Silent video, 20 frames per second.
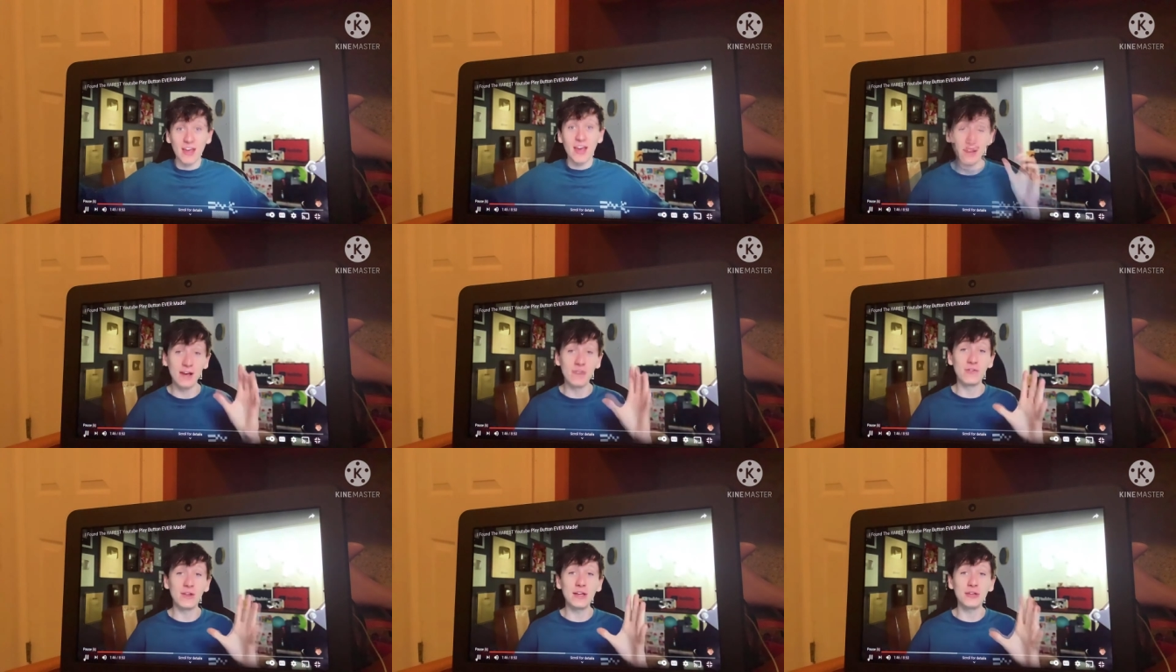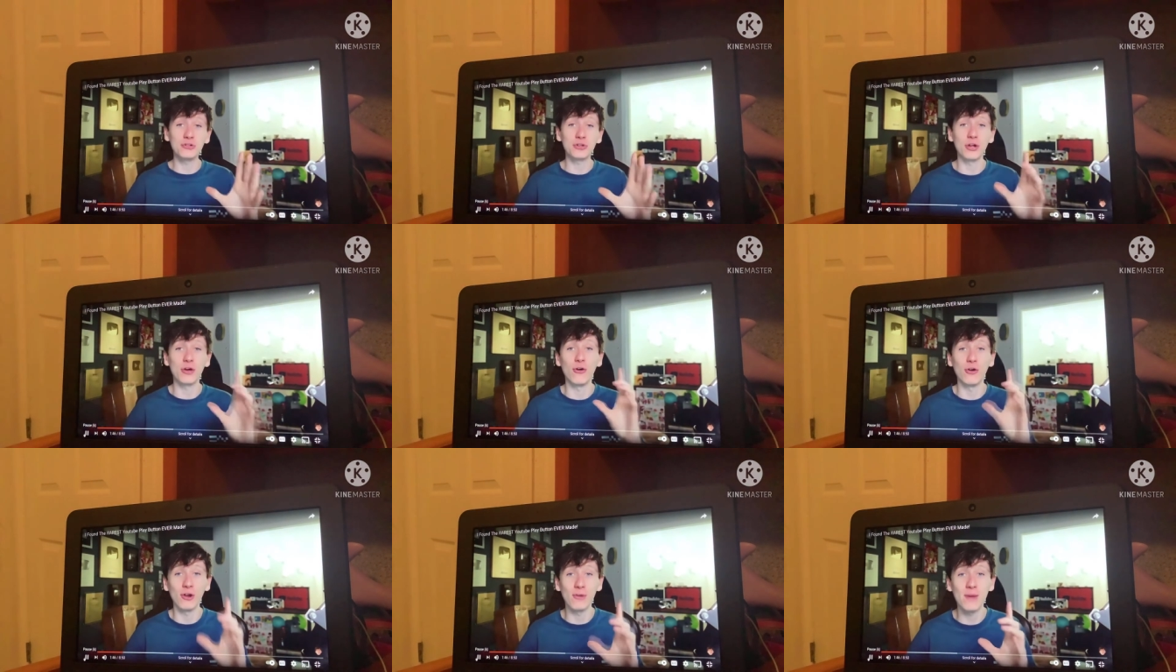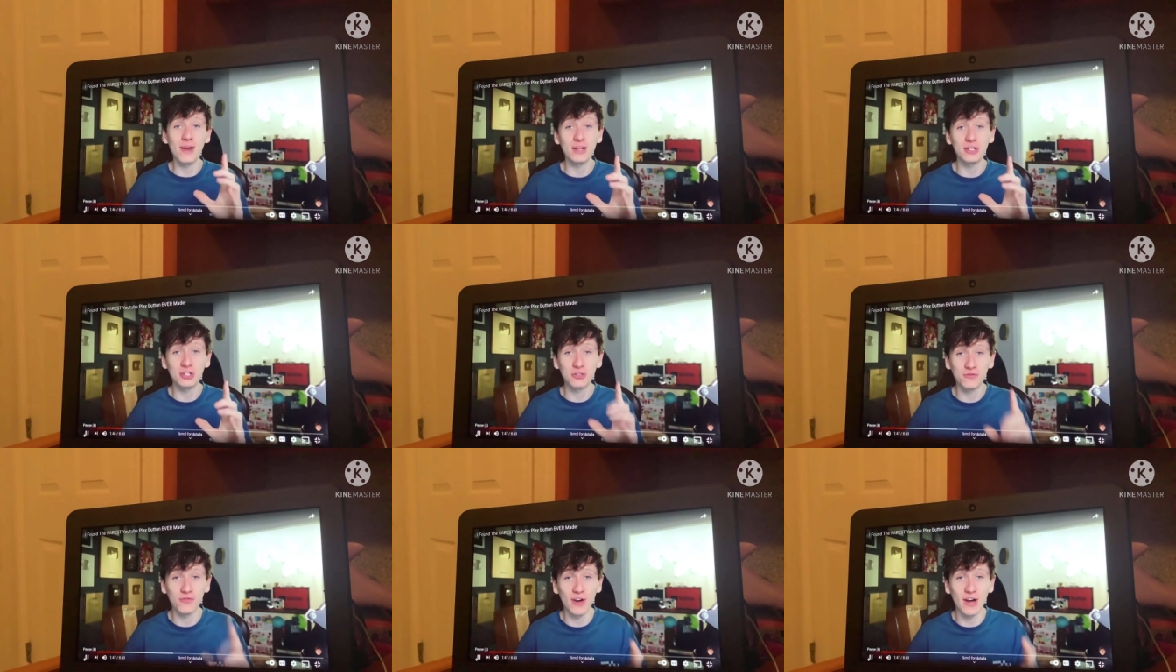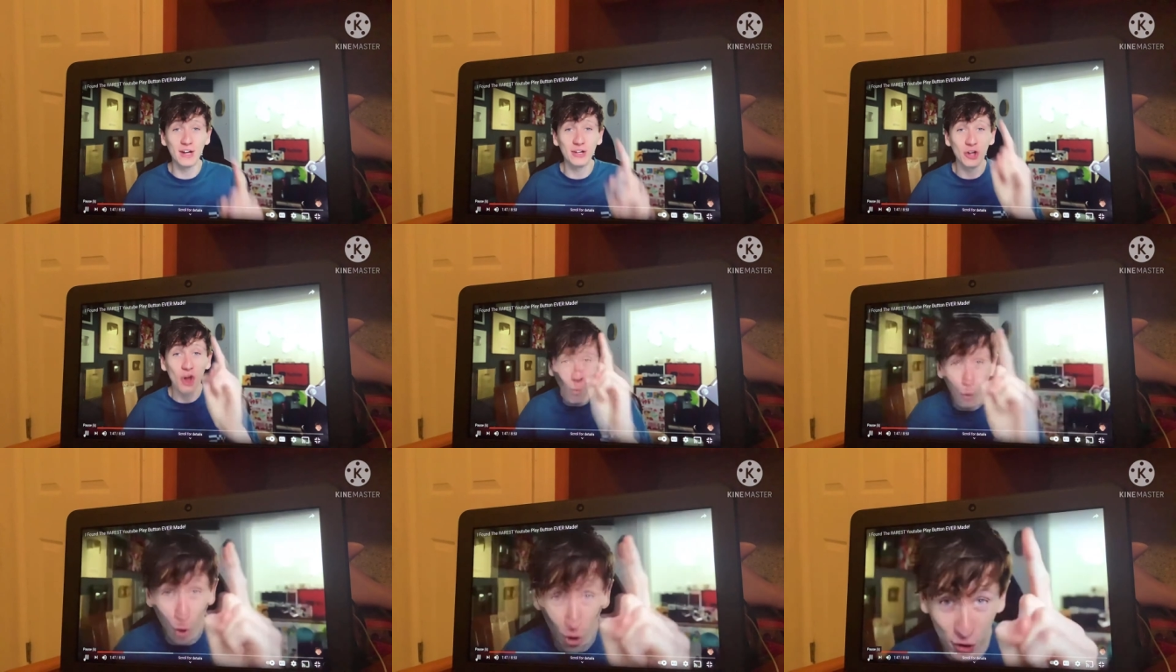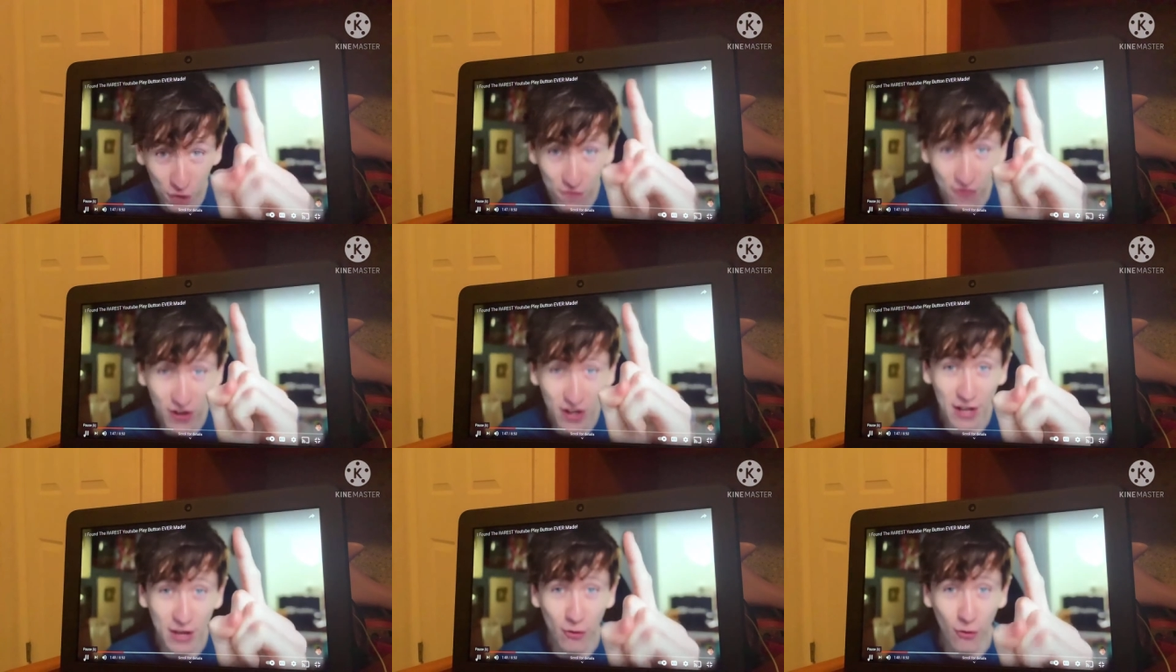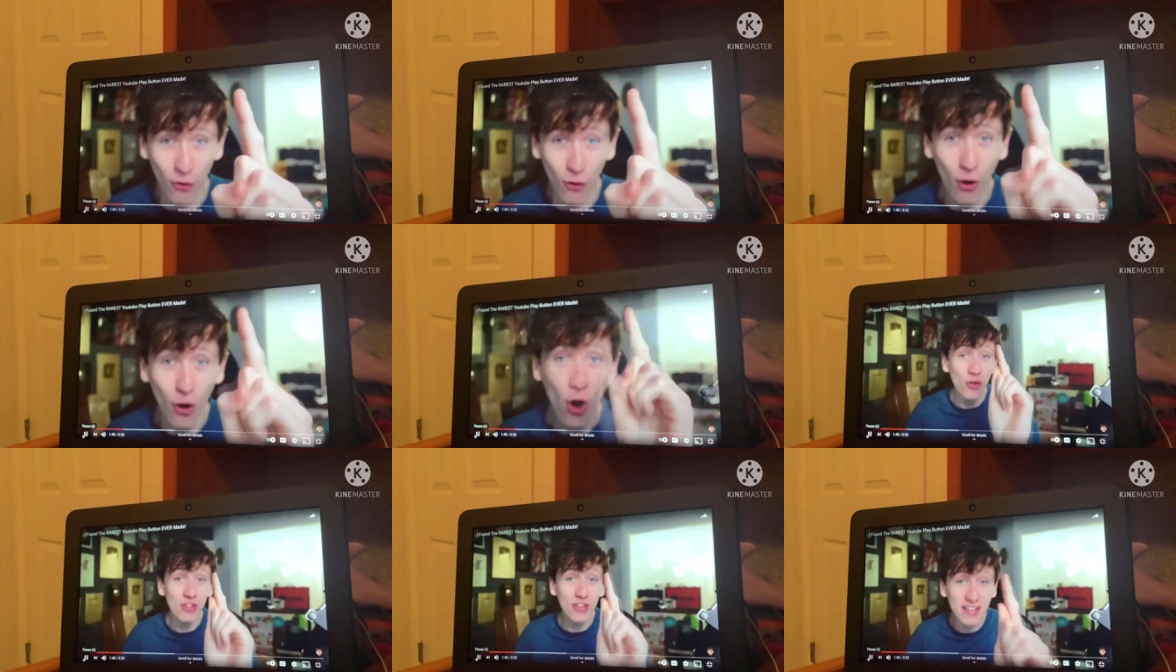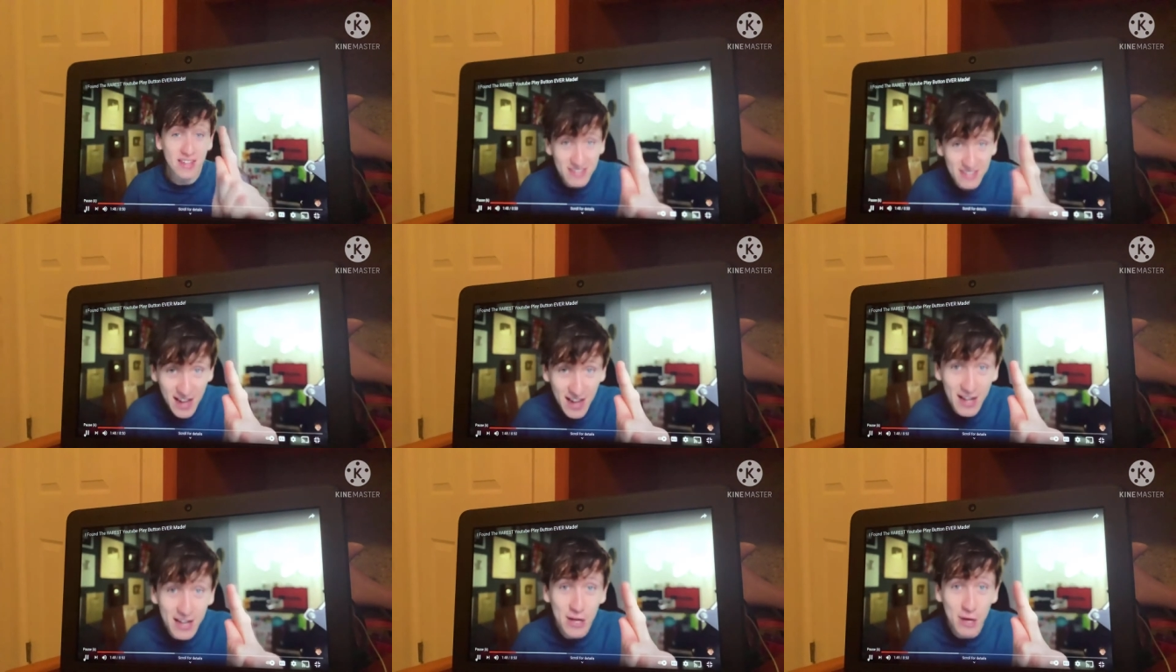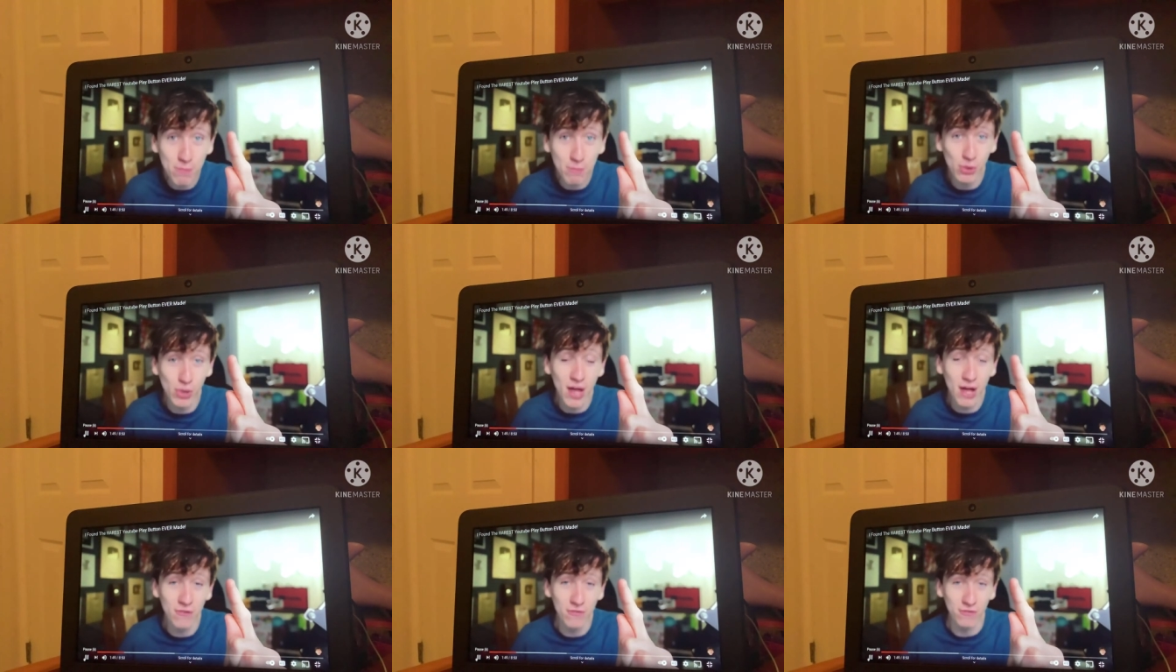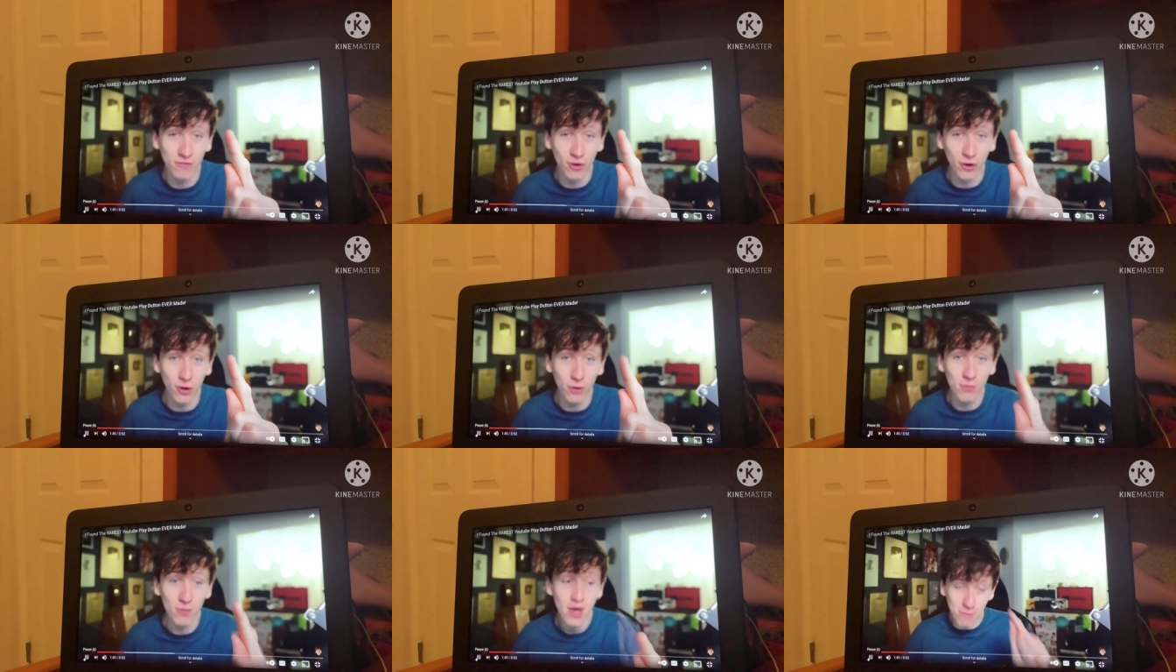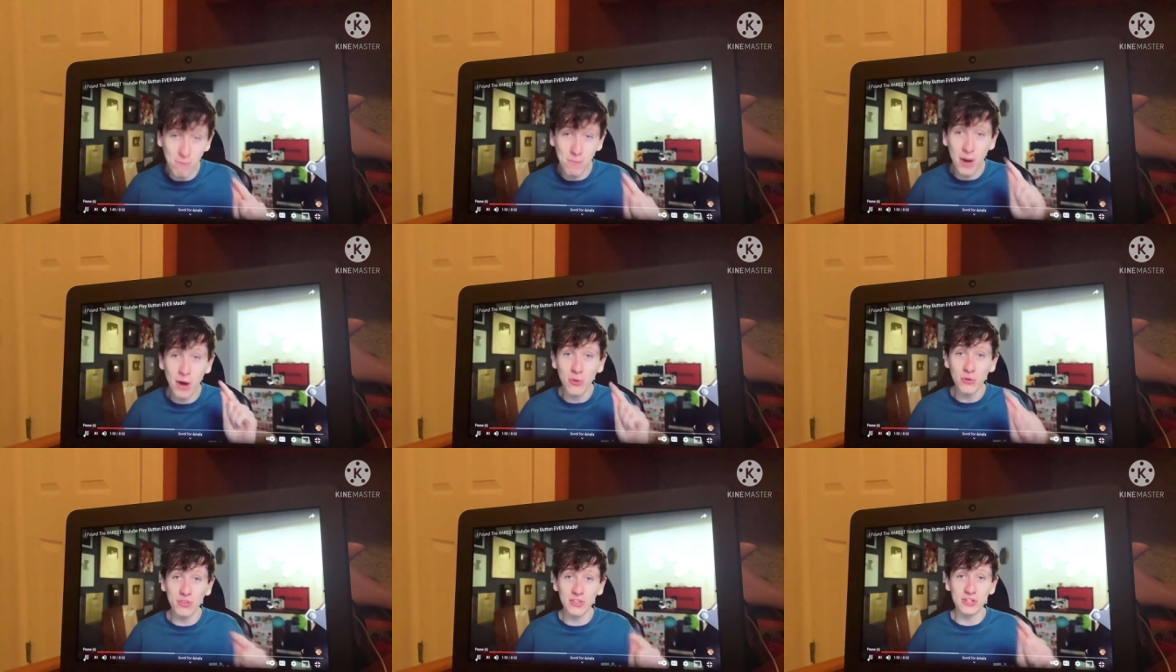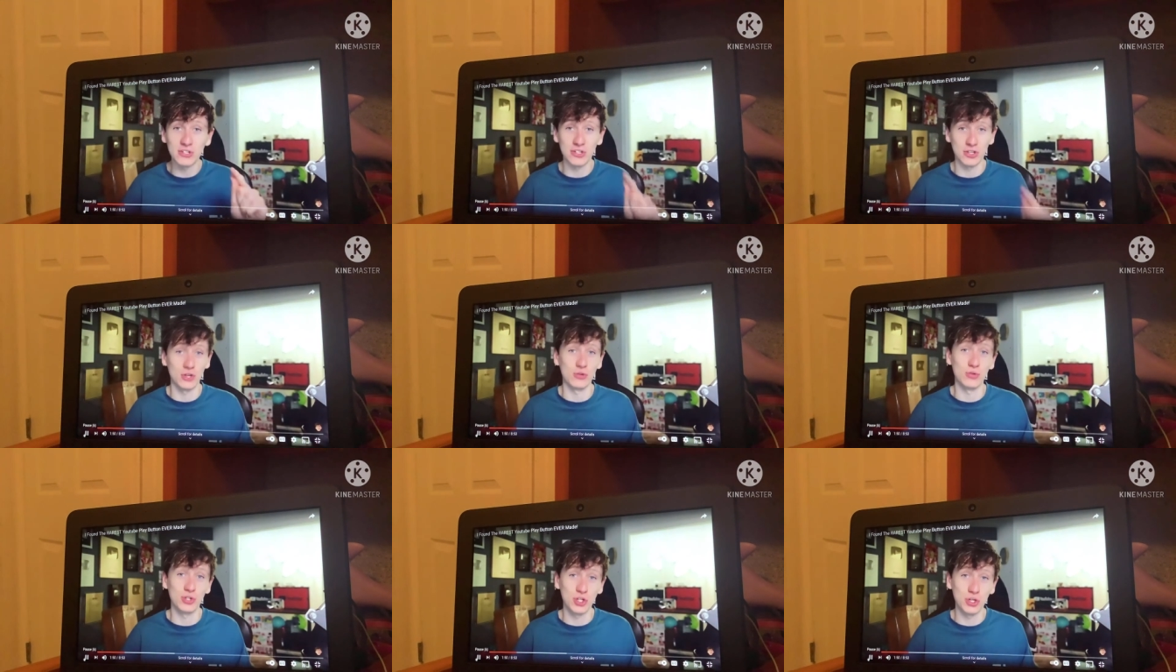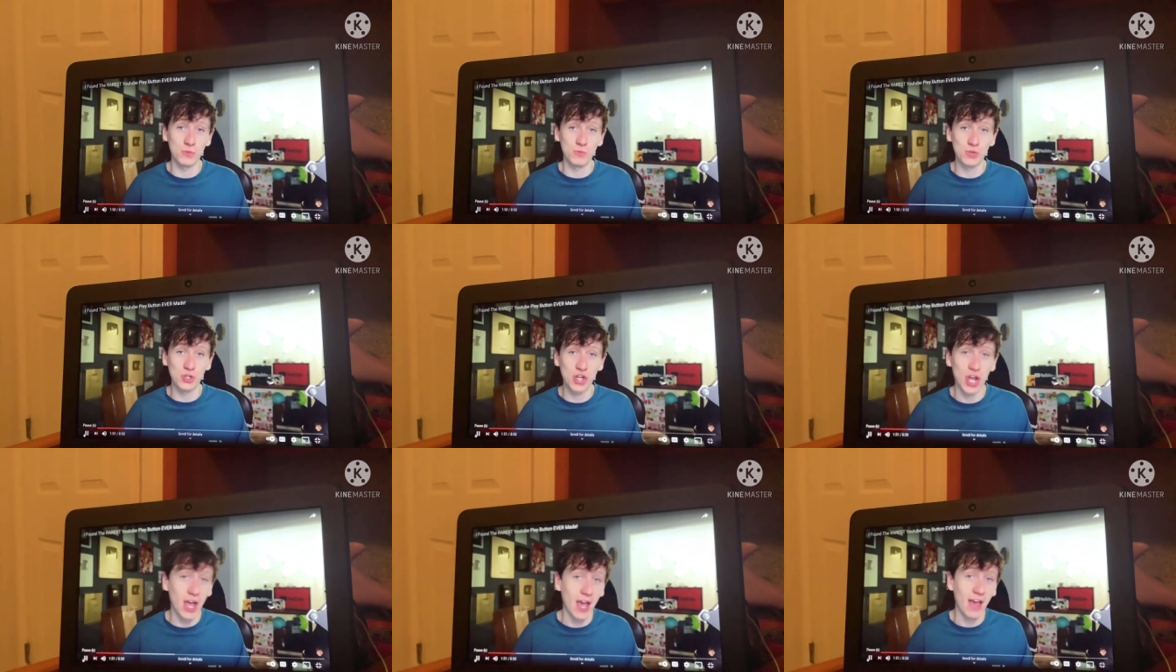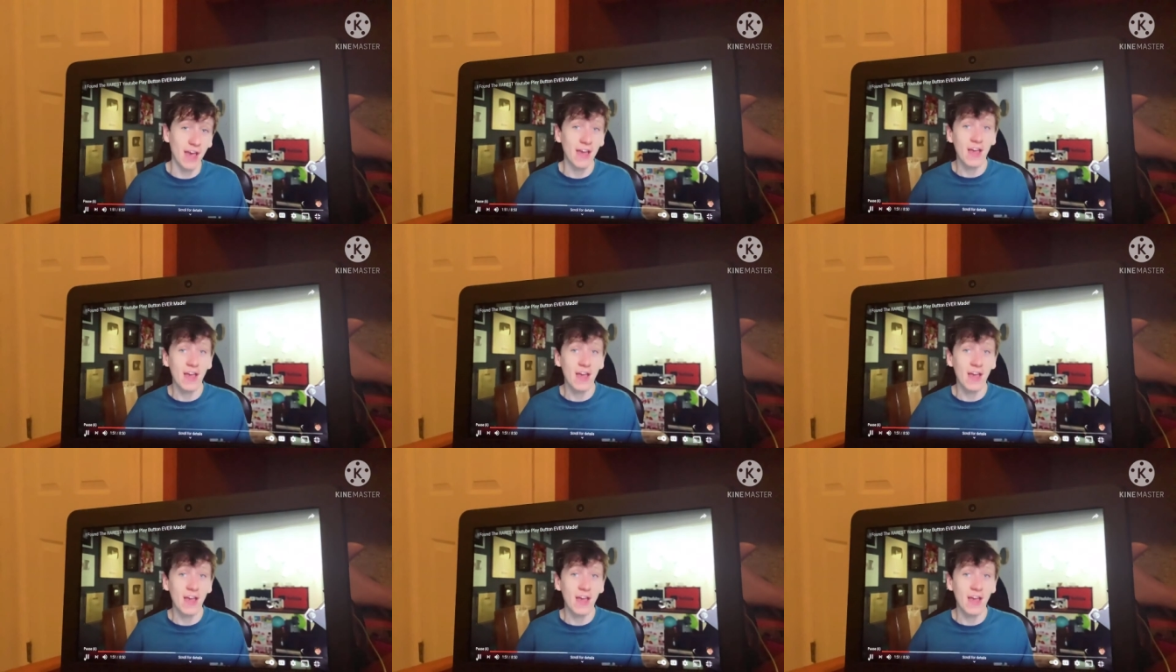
And I've literally only managed to find one video on the entire platform about this YouTube chair.